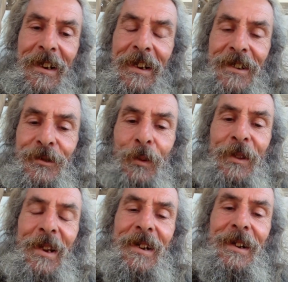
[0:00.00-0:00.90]
is
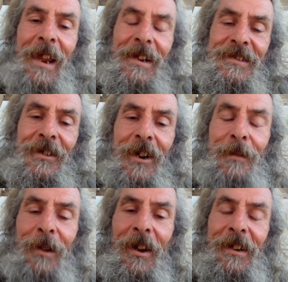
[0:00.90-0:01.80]
within that
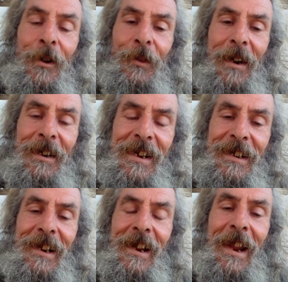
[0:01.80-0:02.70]
timeline on the
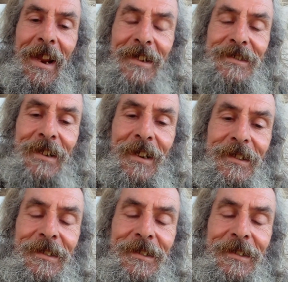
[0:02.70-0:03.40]
linear axis.